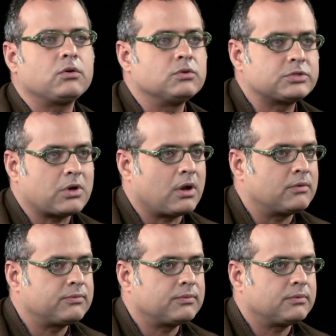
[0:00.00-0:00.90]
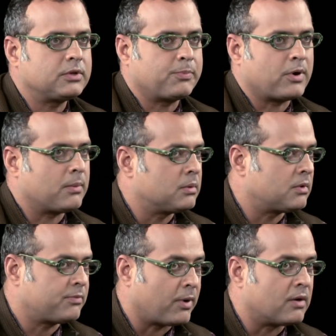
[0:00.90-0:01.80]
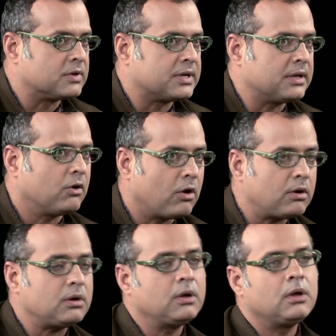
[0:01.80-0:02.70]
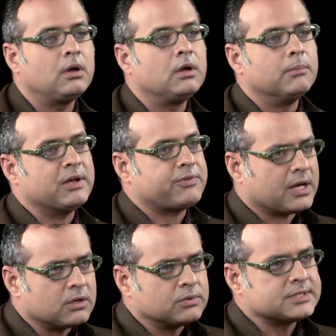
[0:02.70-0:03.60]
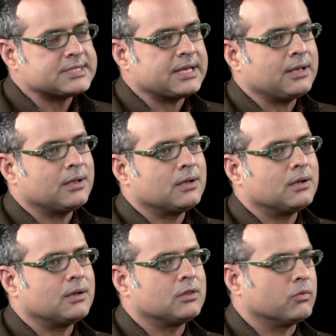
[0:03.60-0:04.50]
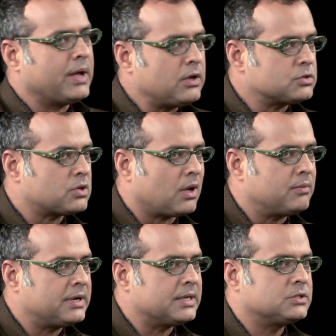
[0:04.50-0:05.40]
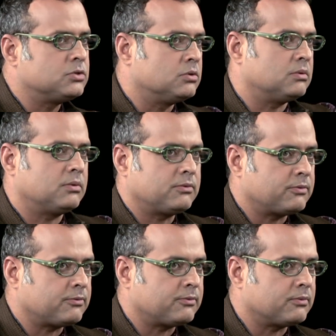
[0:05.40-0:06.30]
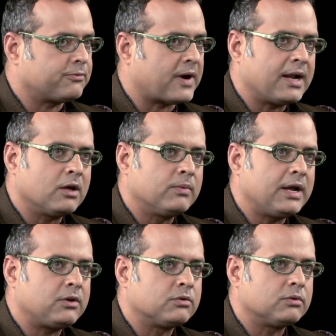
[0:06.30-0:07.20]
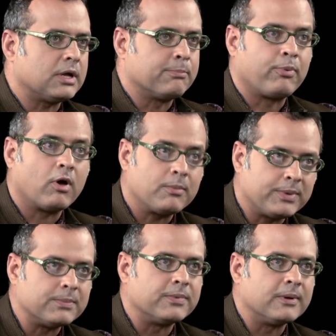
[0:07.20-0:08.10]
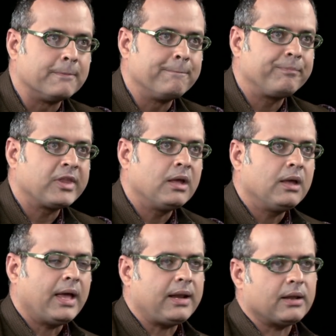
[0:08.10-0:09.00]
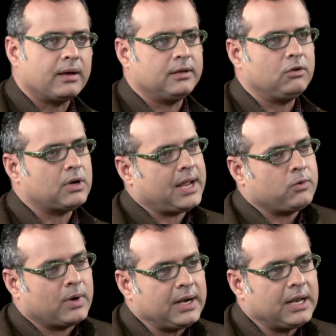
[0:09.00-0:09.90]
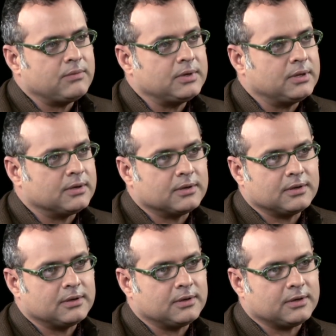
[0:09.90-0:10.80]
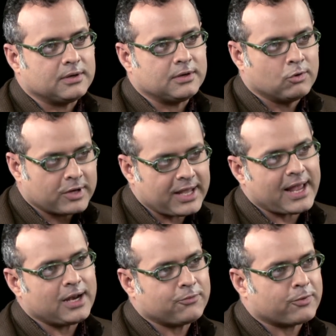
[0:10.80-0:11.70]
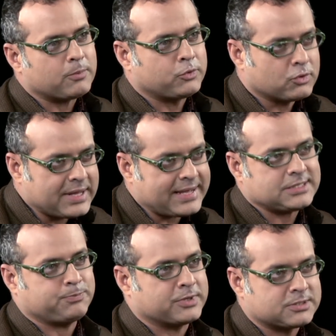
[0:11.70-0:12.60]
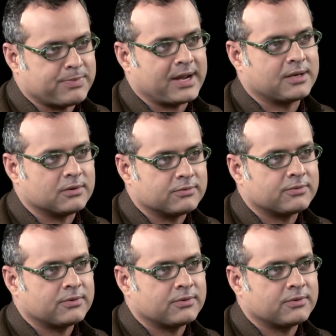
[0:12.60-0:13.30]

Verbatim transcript: you solve the problem of poverty. Or my father would say, The way you solve it is you find a way to employ people. And, you know, at one level, looking at it from today's perspective,